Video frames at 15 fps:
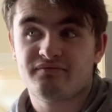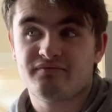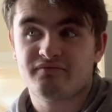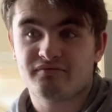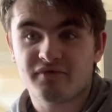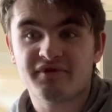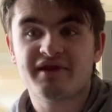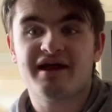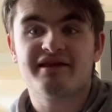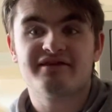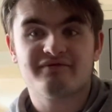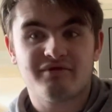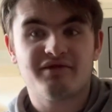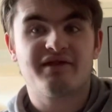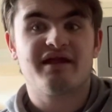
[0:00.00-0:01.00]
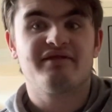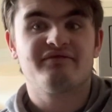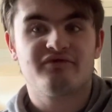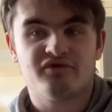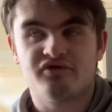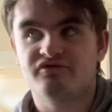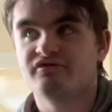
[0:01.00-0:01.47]
to
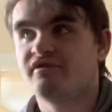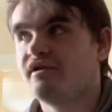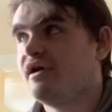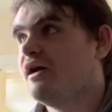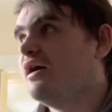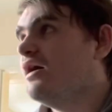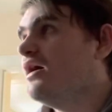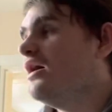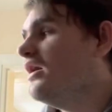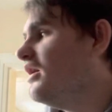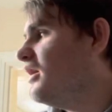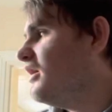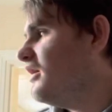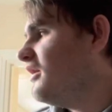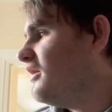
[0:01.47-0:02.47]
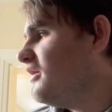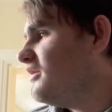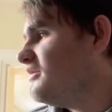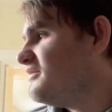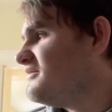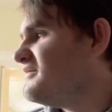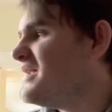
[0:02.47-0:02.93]
1,400.
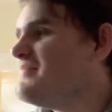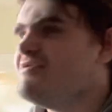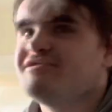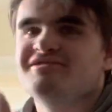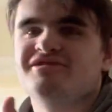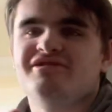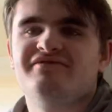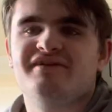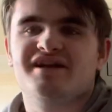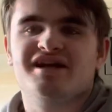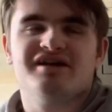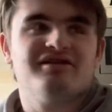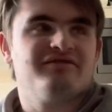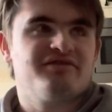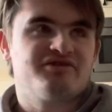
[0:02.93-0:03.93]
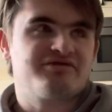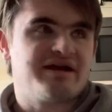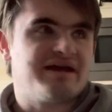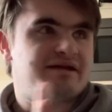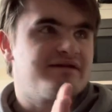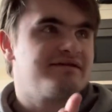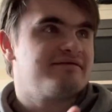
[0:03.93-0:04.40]
So I posted another video of the
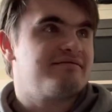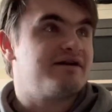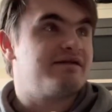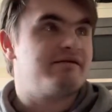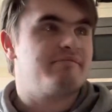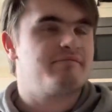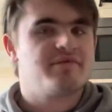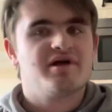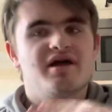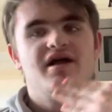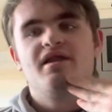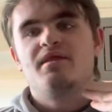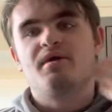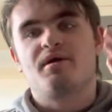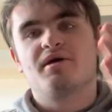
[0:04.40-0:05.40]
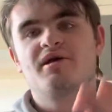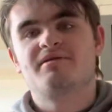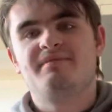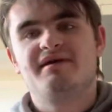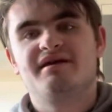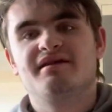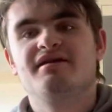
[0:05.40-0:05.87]
trend where it went, the girl
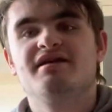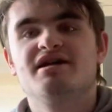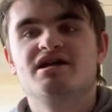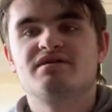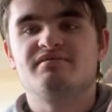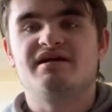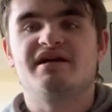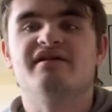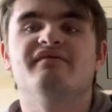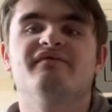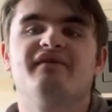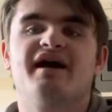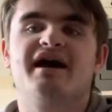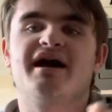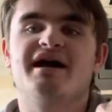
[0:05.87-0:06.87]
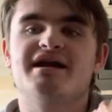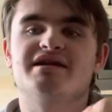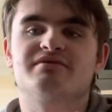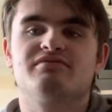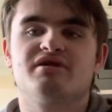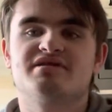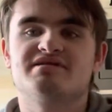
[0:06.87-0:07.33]
speaking, swinging vines,
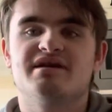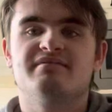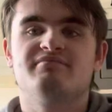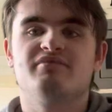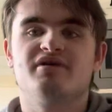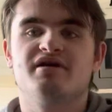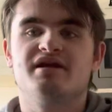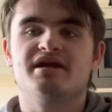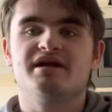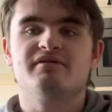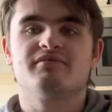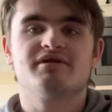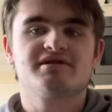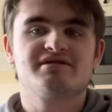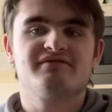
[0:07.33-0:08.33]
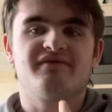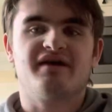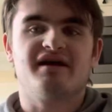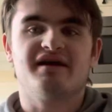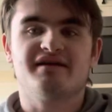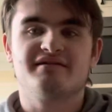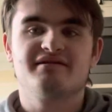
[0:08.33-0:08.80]
watch that buddy, watch the
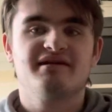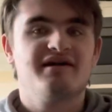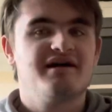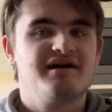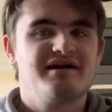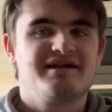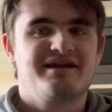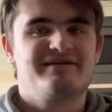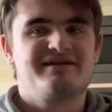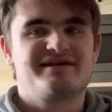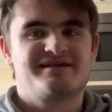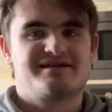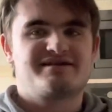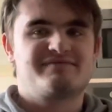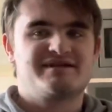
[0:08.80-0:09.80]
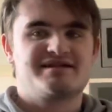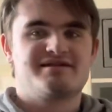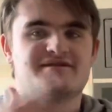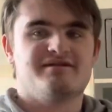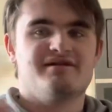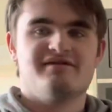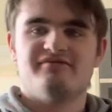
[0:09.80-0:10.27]
vines. You know, you had to switch
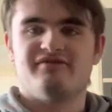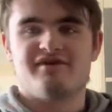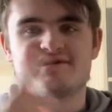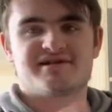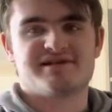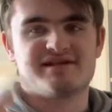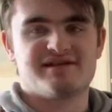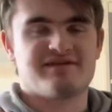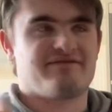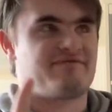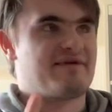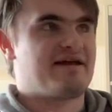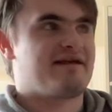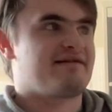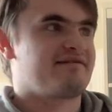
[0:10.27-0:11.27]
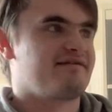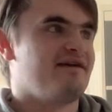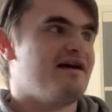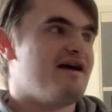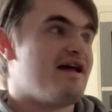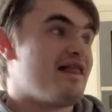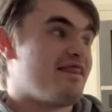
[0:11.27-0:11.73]
the voices and the effects.
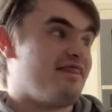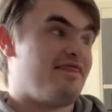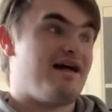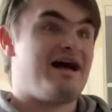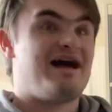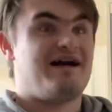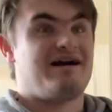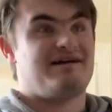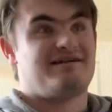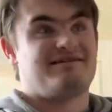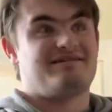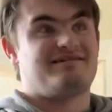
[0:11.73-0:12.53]
That